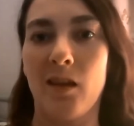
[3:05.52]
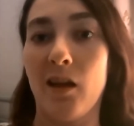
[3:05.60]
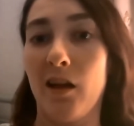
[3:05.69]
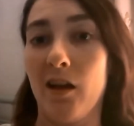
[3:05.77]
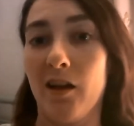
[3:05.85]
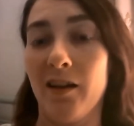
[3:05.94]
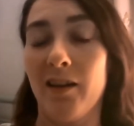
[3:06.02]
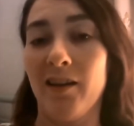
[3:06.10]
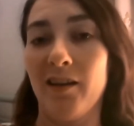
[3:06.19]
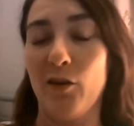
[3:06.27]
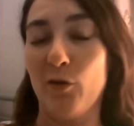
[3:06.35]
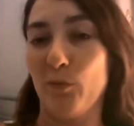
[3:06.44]

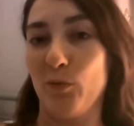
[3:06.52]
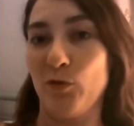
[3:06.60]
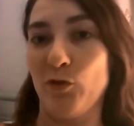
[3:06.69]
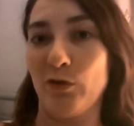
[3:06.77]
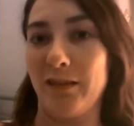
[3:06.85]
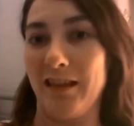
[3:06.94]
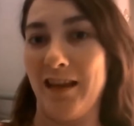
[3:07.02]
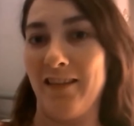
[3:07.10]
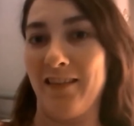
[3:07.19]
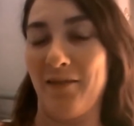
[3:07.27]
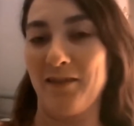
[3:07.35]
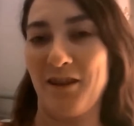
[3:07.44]
I hope you enjoyed that.
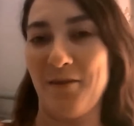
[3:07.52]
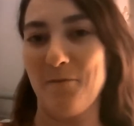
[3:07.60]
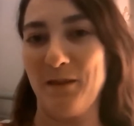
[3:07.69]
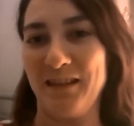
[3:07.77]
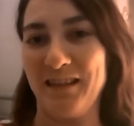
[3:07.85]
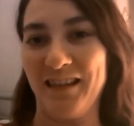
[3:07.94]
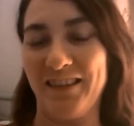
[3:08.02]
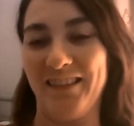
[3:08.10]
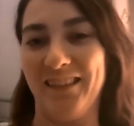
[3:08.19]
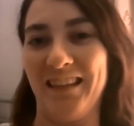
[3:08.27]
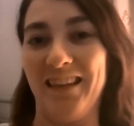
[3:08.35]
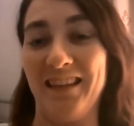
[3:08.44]
That was up
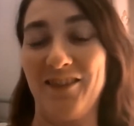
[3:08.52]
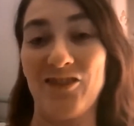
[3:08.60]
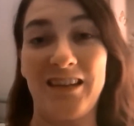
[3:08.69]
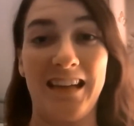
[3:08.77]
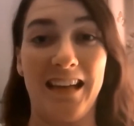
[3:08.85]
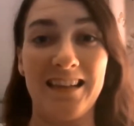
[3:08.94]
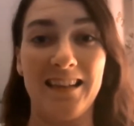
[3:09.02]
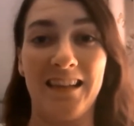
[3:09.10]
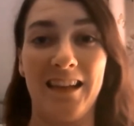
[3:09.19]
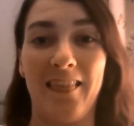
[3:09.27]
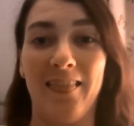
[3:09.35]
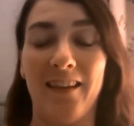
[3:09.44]
until literally
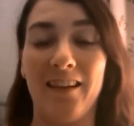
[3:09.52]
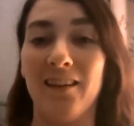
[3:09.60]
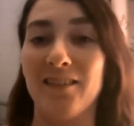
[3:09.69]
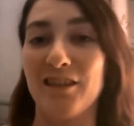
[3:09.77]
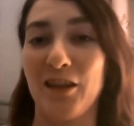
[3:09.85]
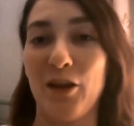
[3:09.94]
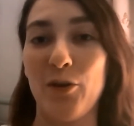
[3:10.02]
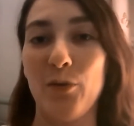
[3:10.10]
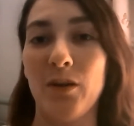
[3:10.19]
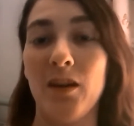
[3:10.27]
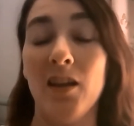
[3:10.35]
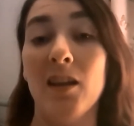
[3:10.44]
getting in the car to go.
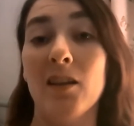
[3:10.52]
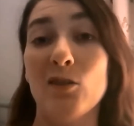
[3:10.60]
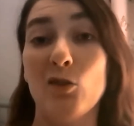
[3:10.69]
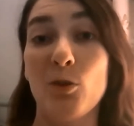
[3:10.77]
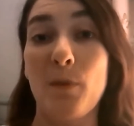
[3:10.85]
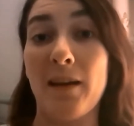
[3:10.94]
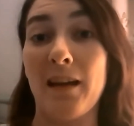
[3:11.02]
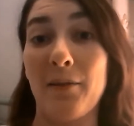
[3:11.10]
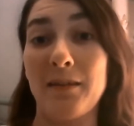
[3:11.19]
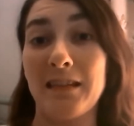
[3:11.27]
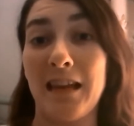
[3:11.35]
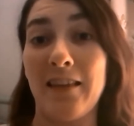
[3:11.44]
Took about an
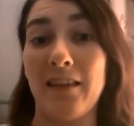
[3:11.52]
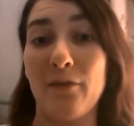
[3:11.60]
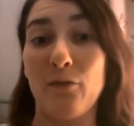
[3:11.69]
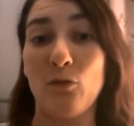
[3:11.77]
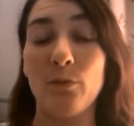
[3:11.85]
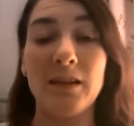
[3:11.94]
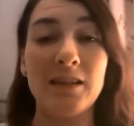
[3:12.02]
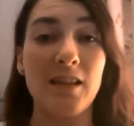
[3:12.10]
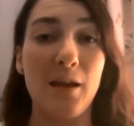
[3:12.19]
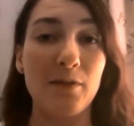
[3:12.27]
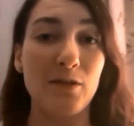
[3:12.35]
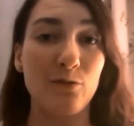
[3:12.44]
hour to get there for me, so
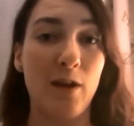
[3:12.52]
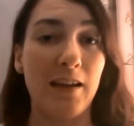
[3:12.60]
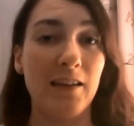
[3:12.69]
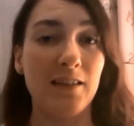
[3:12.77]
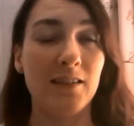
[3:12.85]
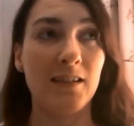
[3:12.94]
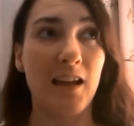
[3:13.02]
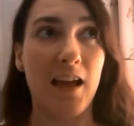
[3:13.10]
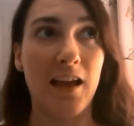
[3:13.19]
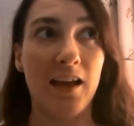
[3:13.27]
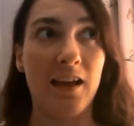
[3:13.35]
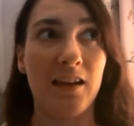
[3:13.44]
that was great.
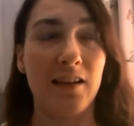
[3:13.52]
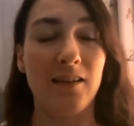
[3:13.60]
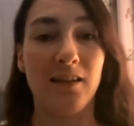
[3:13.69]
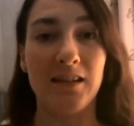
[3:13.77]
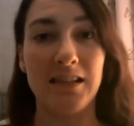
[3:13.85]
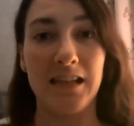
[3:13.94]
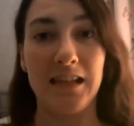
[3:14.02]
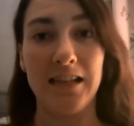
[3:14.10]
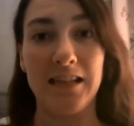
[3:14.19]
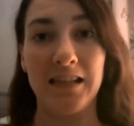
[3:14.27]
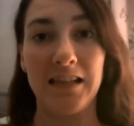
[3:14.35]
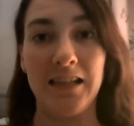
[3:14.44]
Nice and
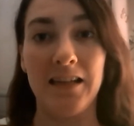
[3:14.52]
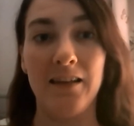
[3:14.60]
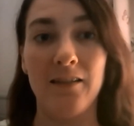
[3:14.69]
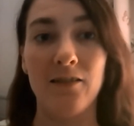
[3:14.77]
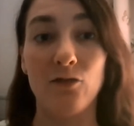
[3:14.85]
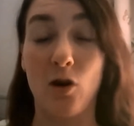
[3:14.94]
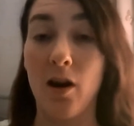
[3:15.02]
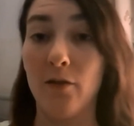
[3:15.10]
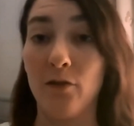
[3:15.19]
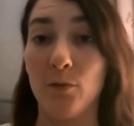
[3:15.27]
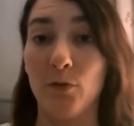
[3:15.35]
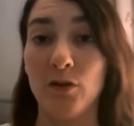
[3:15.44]
easy
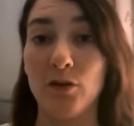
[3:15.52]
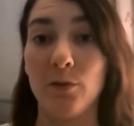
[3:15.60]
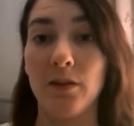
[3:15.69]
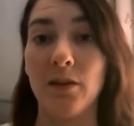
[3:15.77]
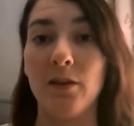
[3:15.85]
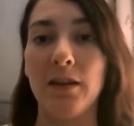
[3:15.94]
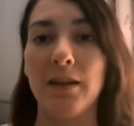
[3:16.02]
drive, to be honest with you.